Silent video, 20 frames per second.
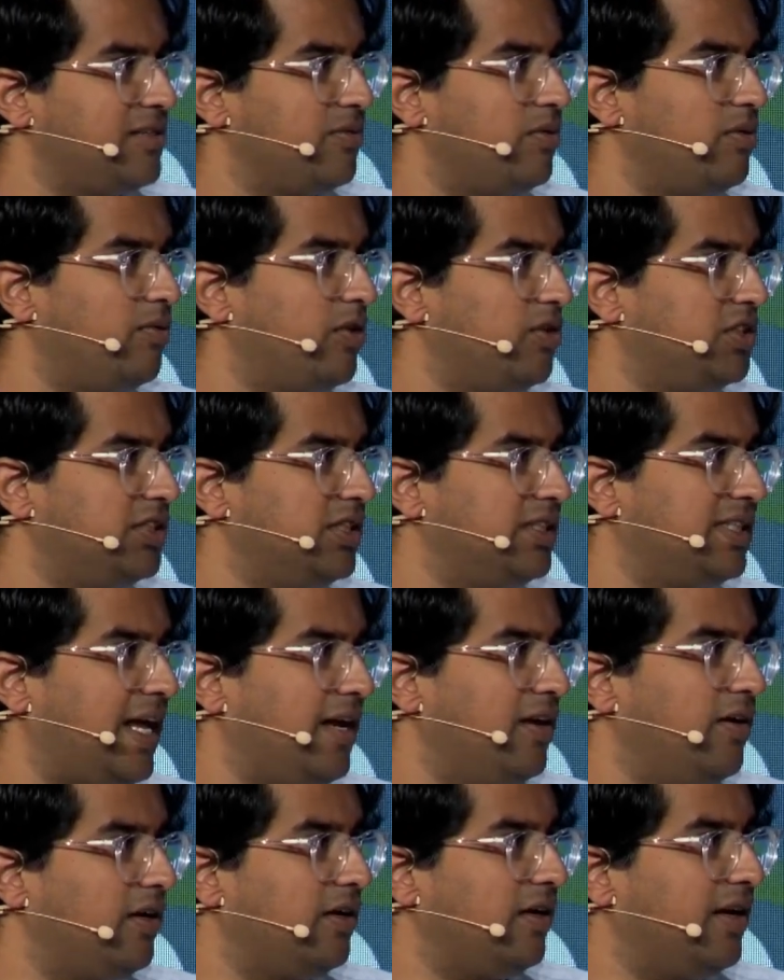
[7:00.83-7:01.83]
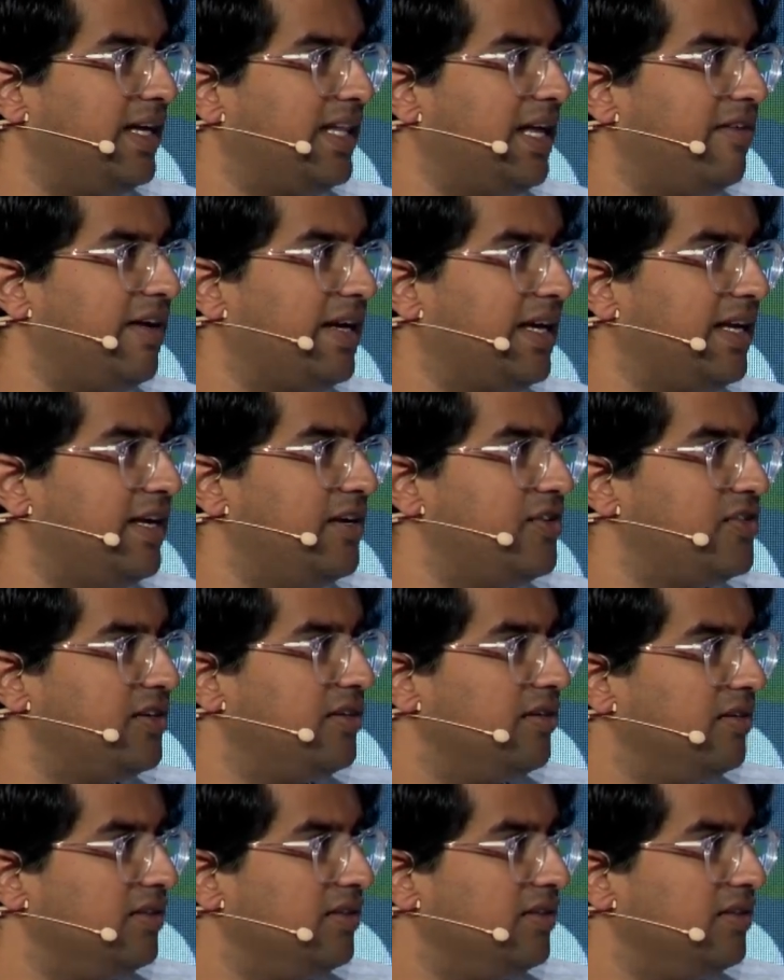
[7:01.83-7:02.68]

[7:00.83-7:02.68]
What should that look like, that regulation?